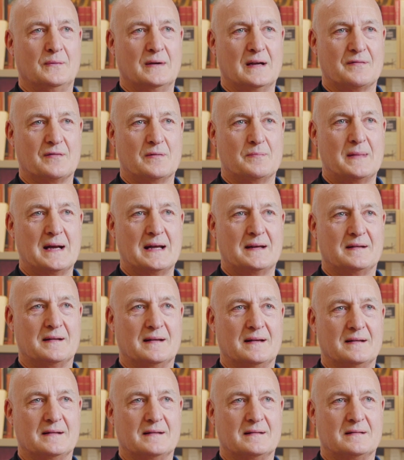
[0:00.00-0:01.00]
we have a
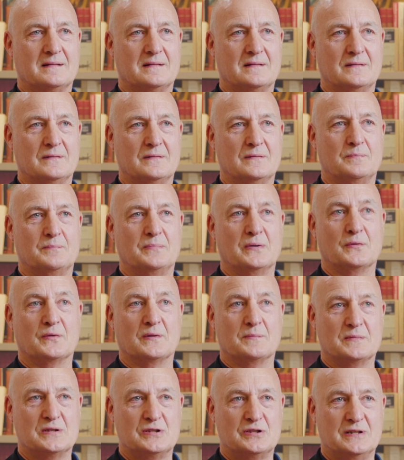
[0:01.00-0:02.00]
mandate to build
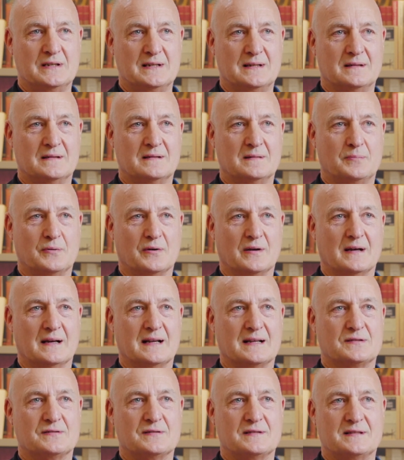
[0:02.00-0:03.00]
a machine to put
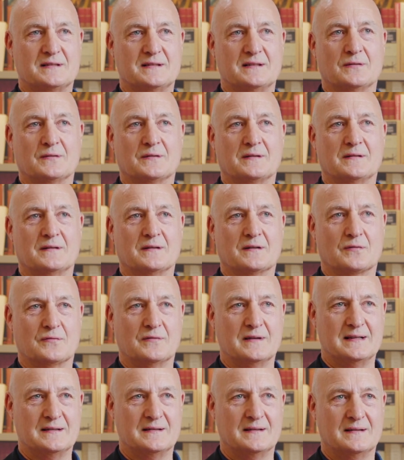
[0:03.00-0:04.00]
electricity onto the
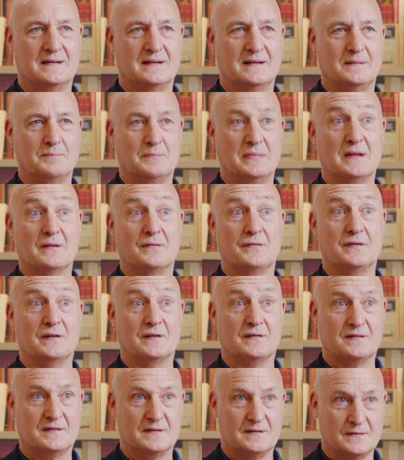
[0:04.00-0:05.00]
grid and be the
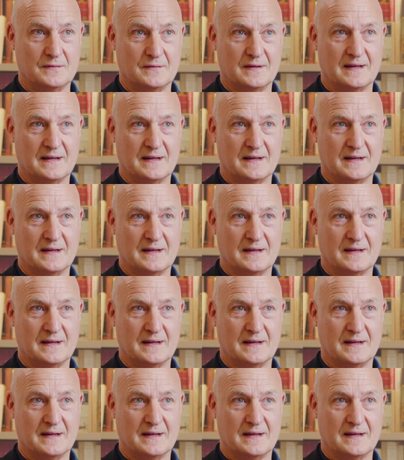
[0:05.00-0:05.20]
first to do